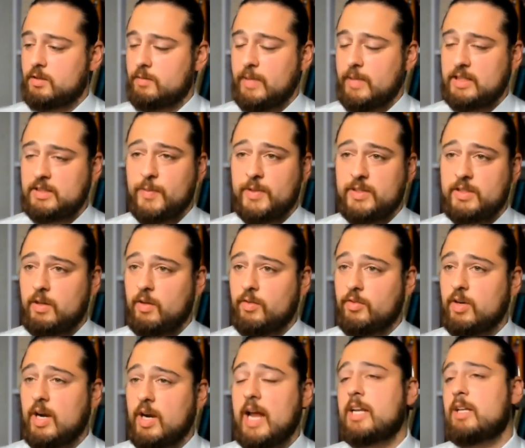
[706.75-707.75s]
mental, mental health
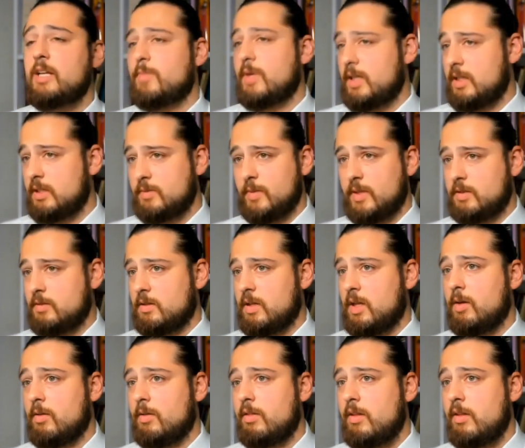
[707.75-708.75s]
or anybody's mental
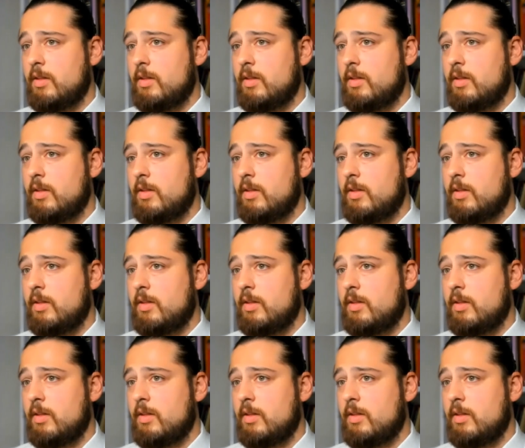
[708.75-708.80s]
health,